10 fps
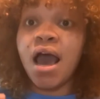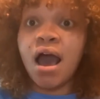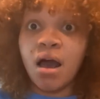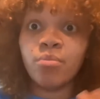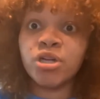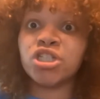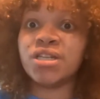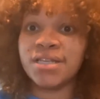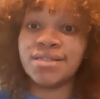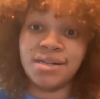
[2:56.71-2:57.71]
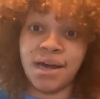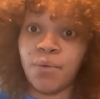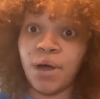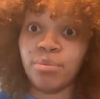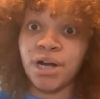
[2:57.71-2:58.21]
how much this
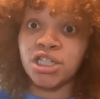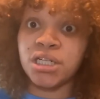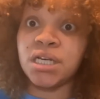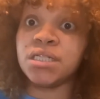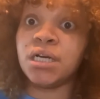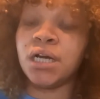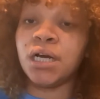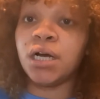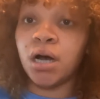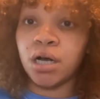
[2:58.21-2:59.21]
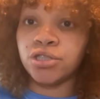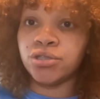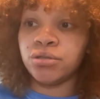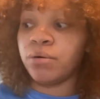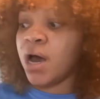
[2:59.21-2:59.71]
DIY project is gonna
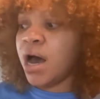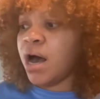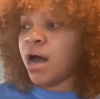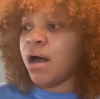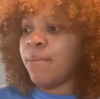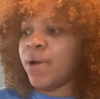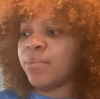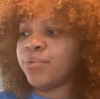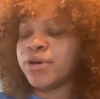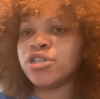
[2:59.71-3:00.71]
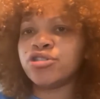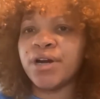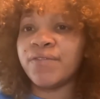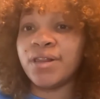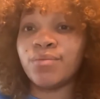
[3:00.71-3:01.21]
cost you. I'm pretty sure everything